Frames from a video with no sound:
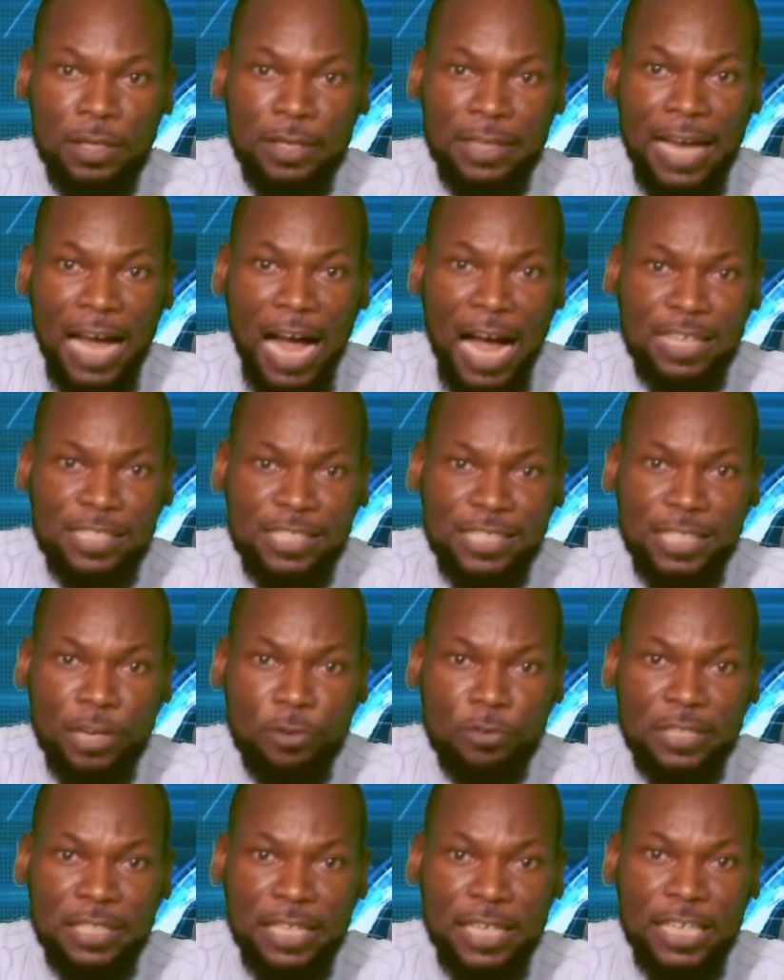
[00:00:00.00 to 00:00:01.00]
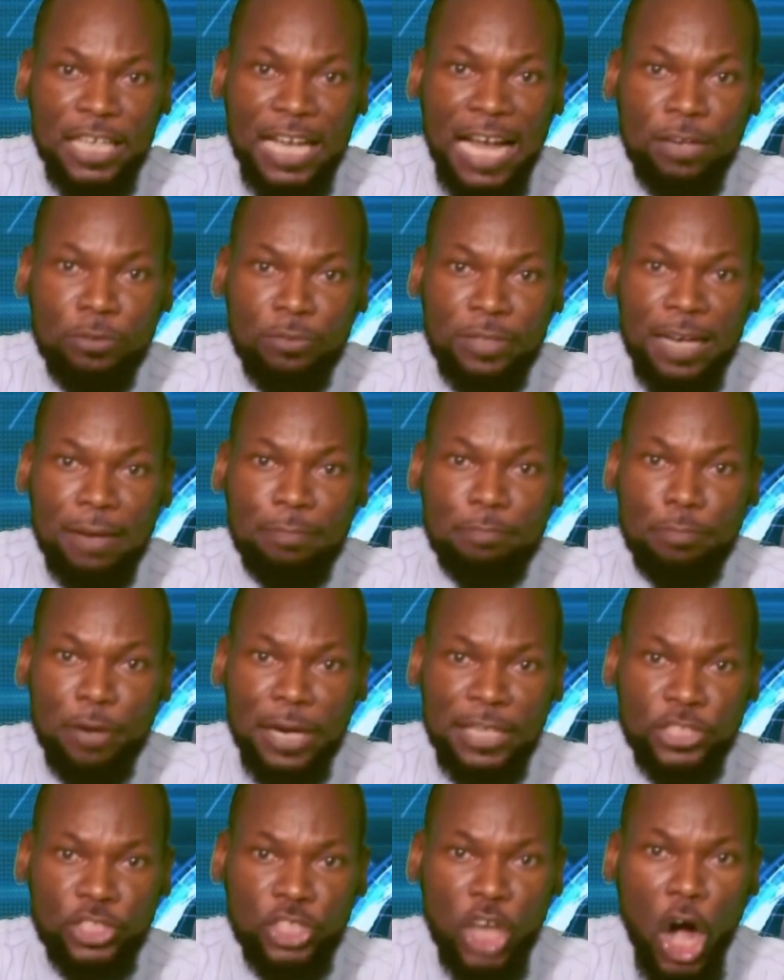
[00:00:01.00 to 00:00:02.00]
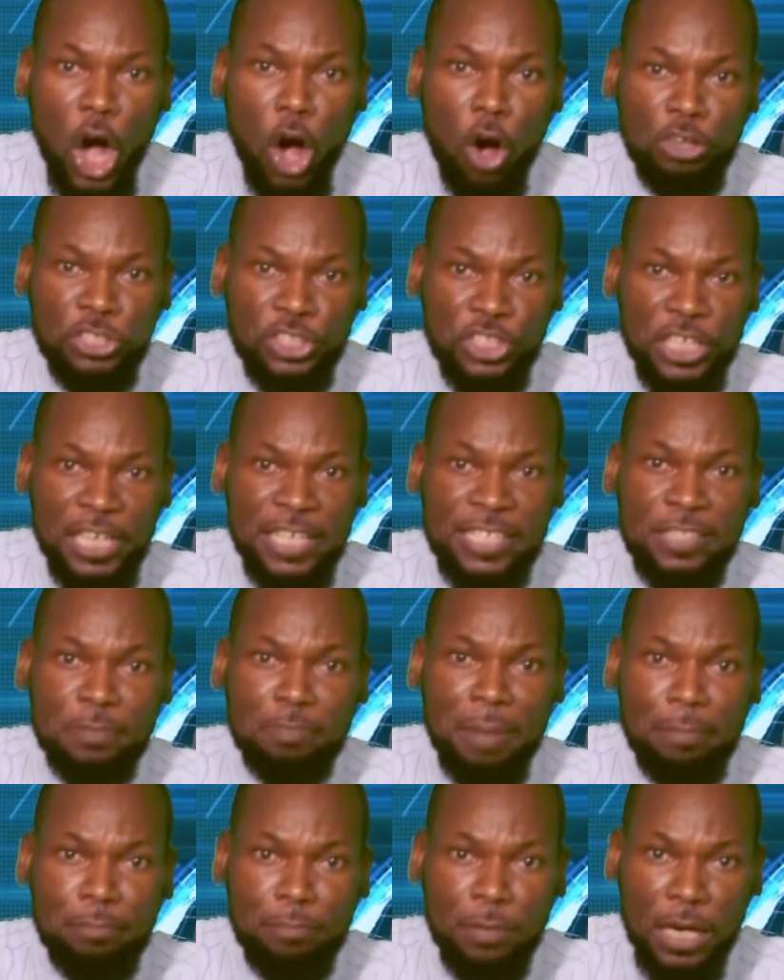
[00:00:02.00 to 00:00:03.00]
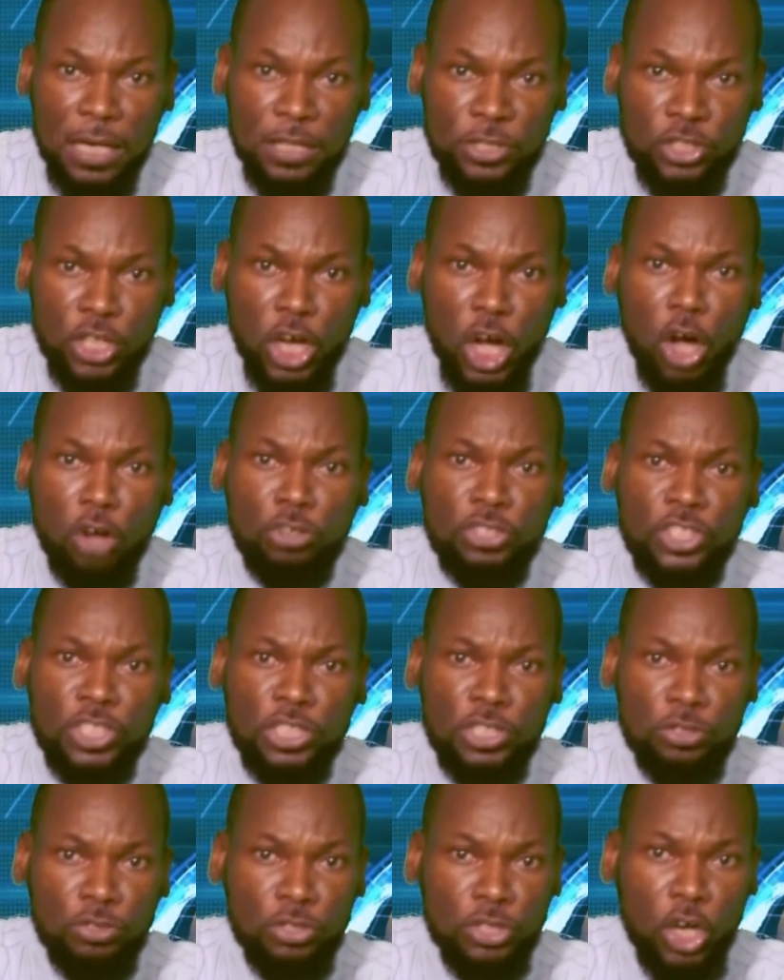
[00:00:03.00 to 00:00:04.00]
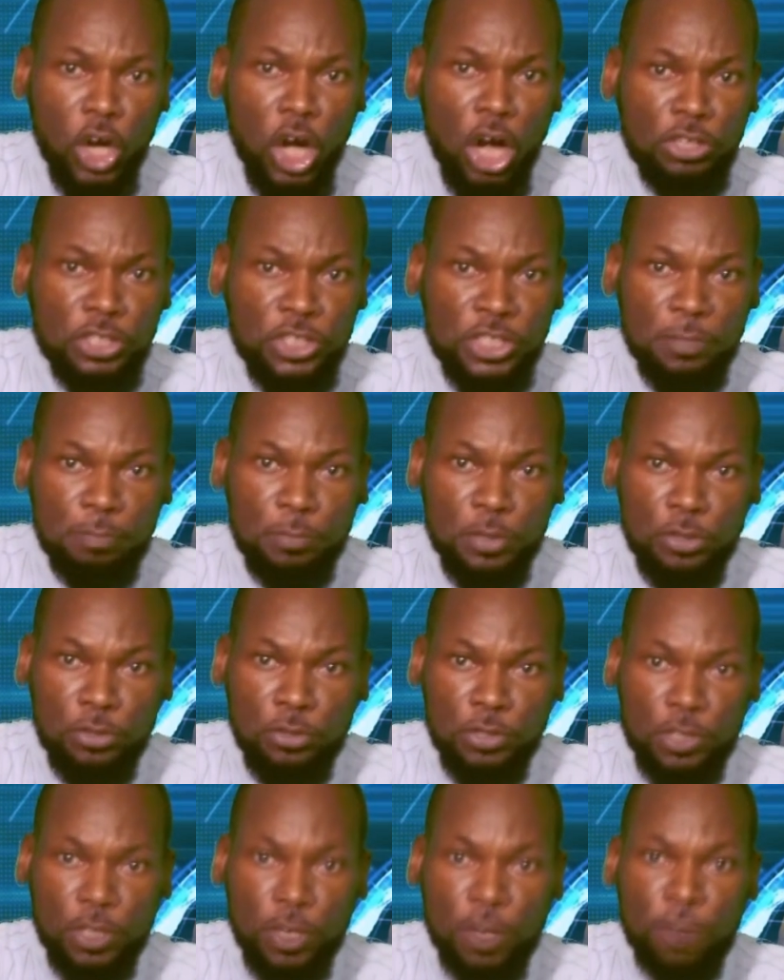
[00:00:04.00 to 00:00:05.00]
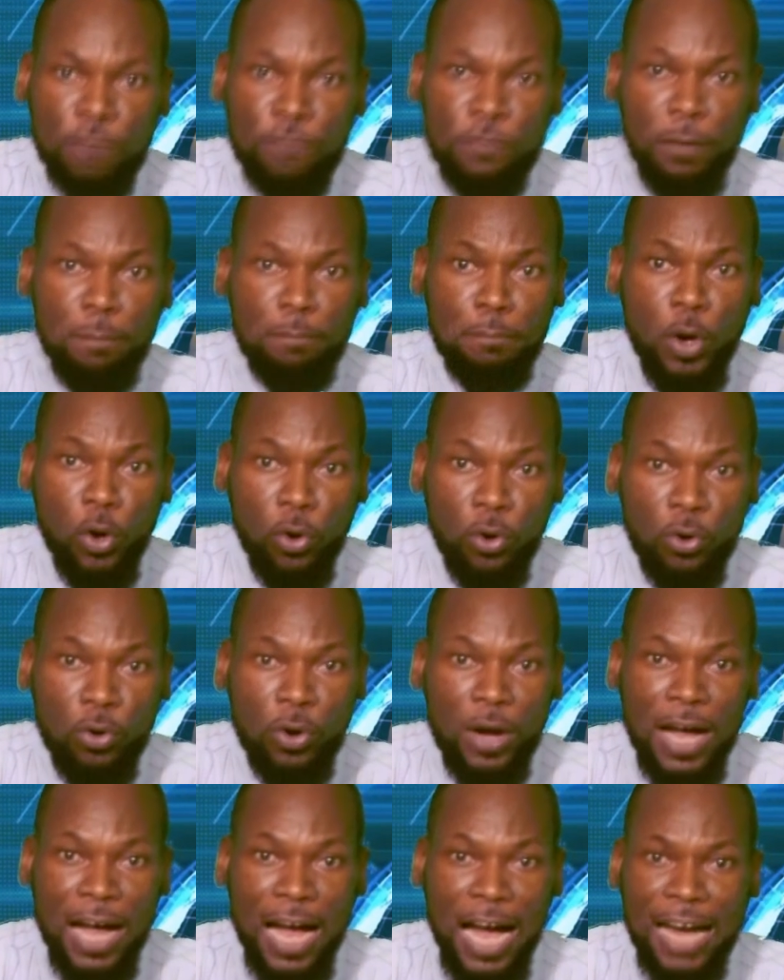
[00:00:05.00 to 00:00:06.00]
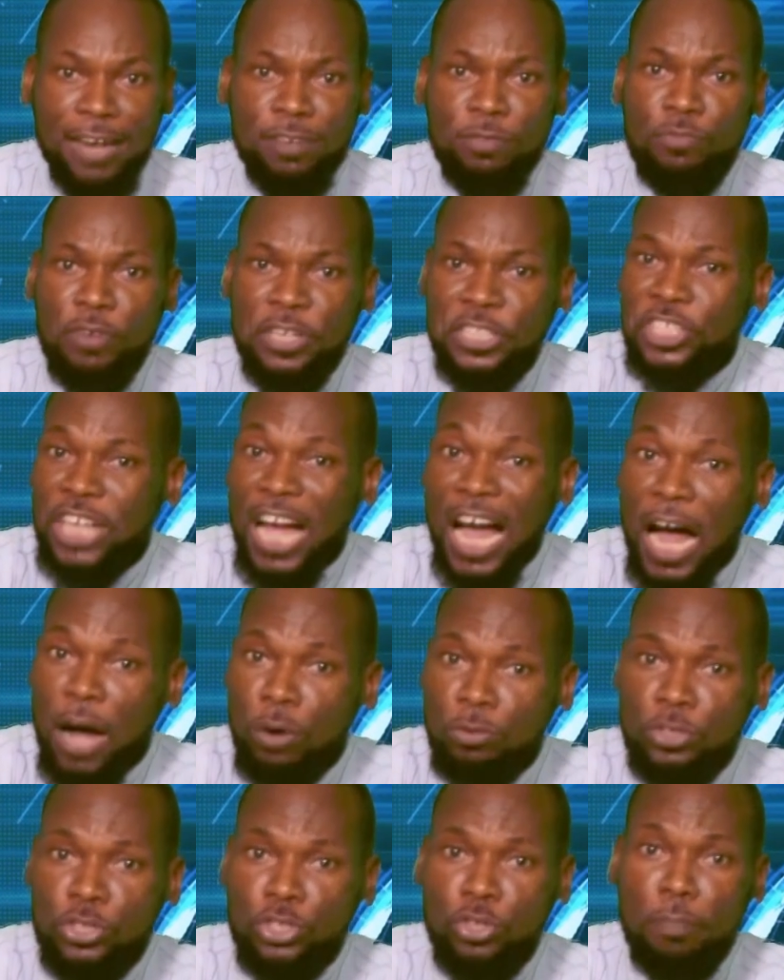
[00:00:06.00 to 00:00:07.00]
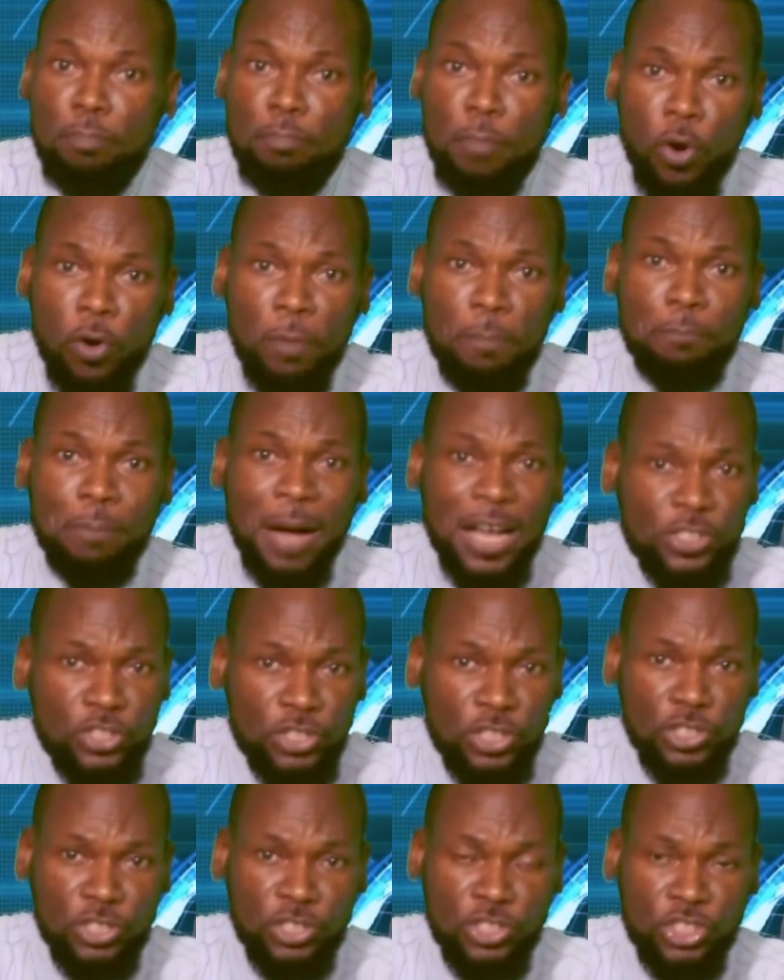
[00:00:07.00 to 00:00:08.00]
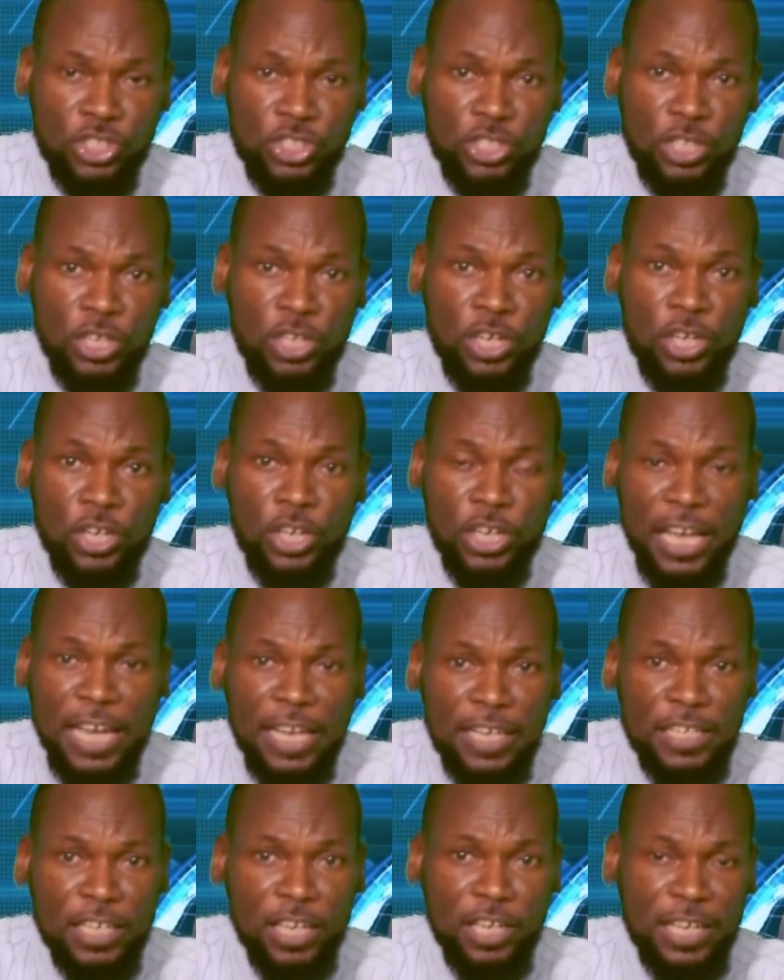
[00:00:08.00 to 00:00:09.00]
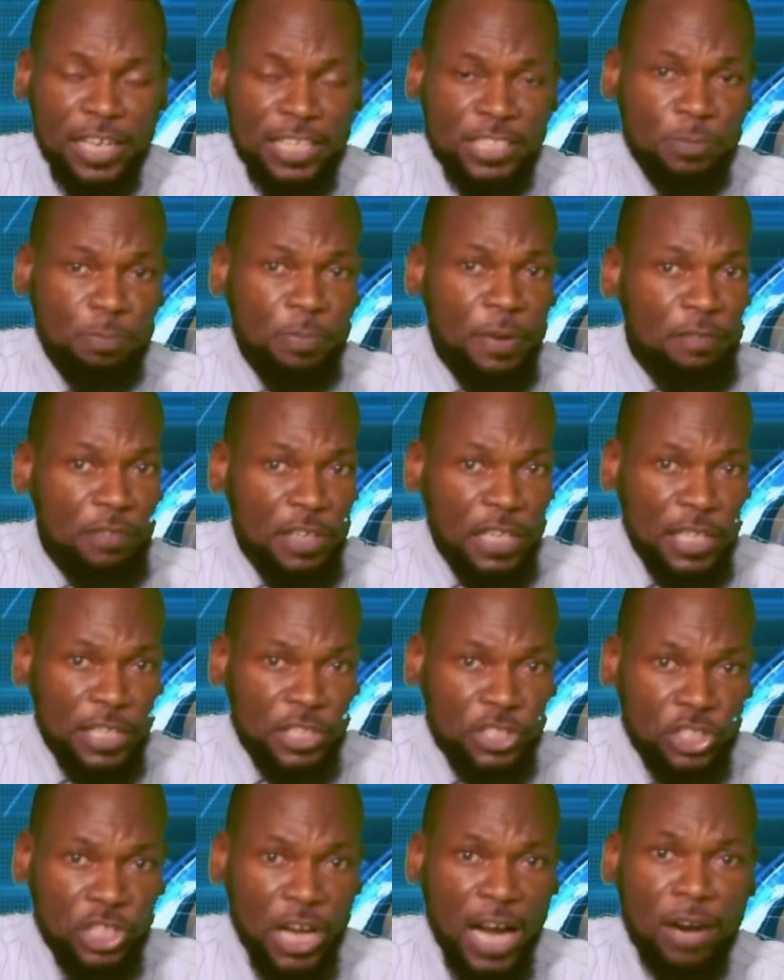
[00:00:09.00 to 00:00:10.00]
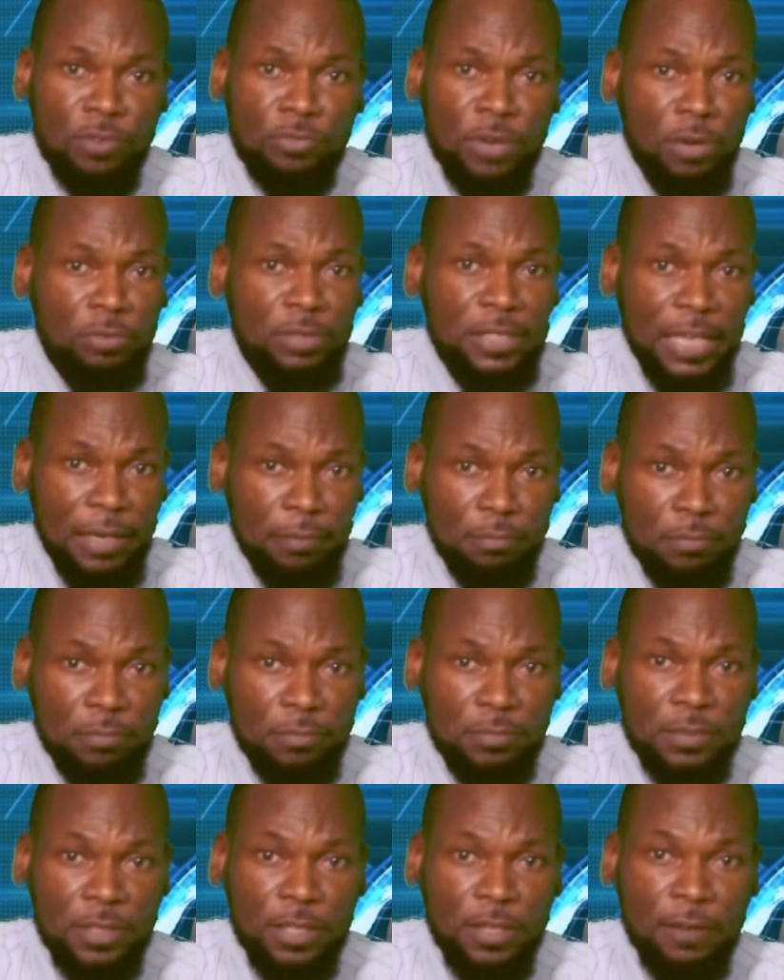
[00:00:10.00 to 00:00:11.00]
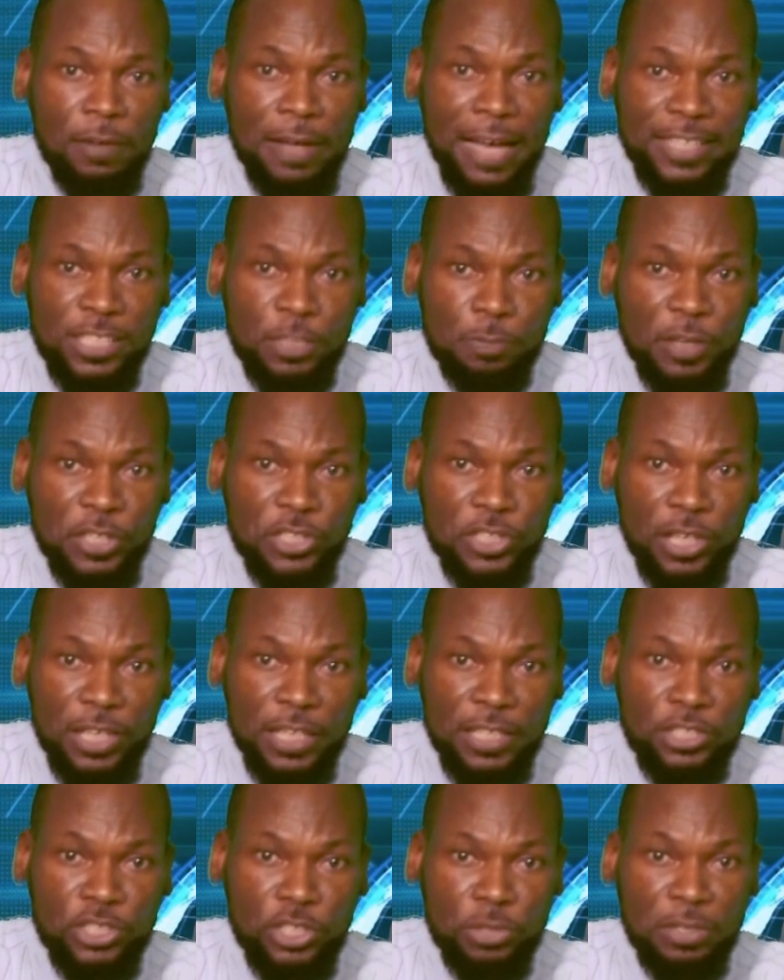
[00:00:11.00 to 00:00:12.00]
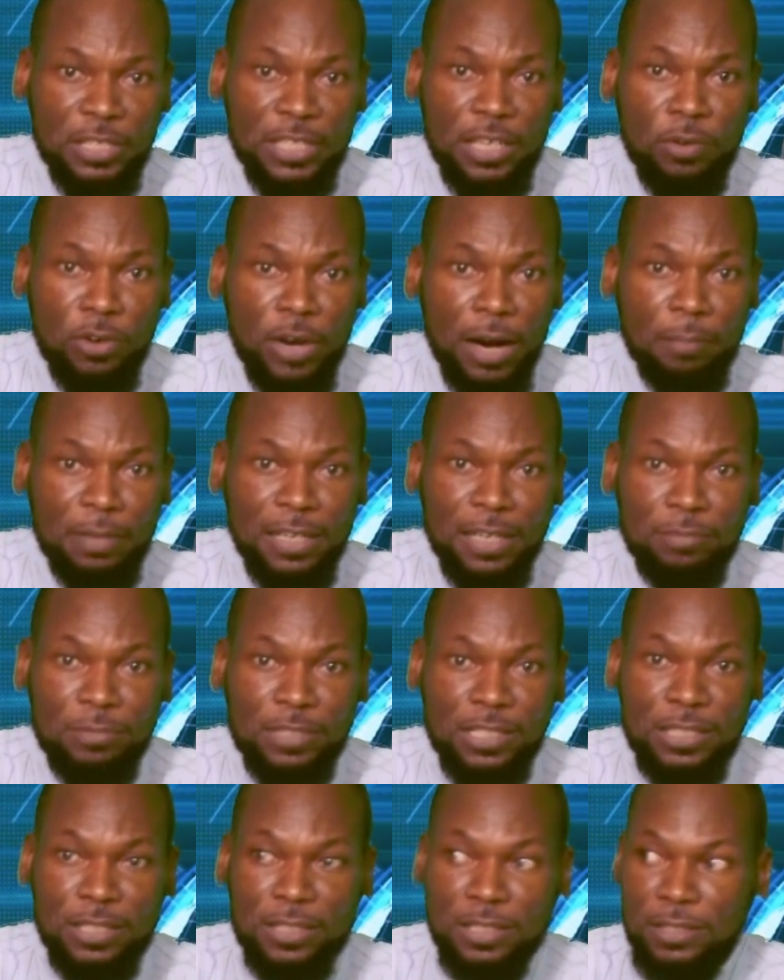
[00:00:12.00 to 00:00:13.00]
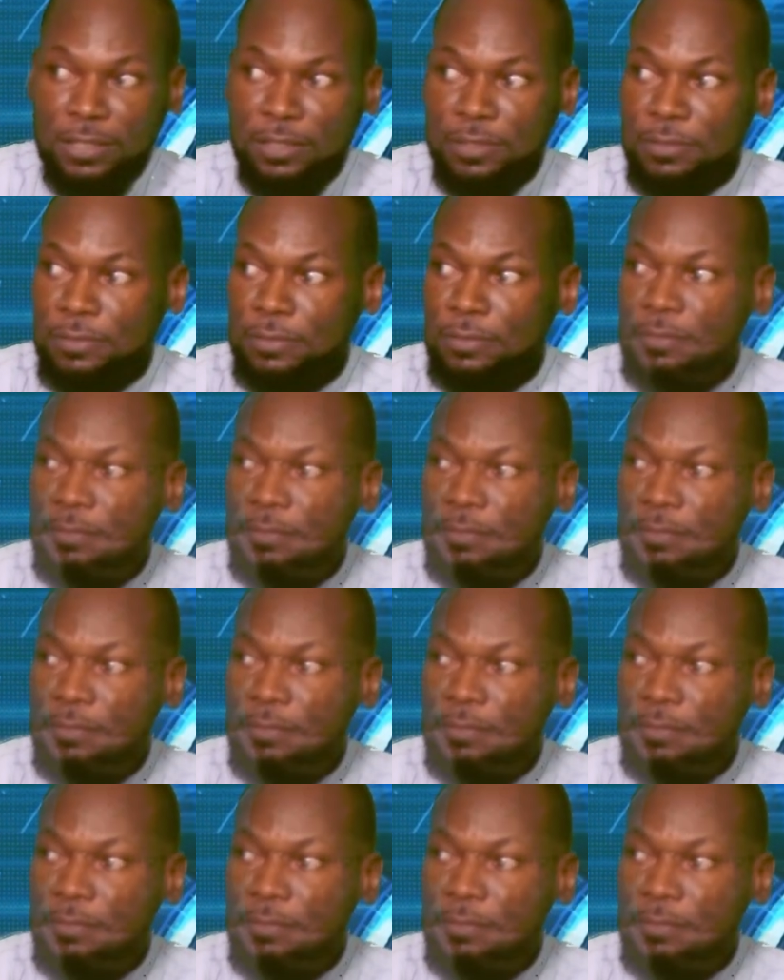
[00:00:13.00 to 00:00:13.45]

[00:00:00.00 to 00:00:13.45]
The Ansaruddin Kaduna branch urged its members to continue to contribute for more and reach out to more persons in the less privileged around them, especially during the Ramadan season.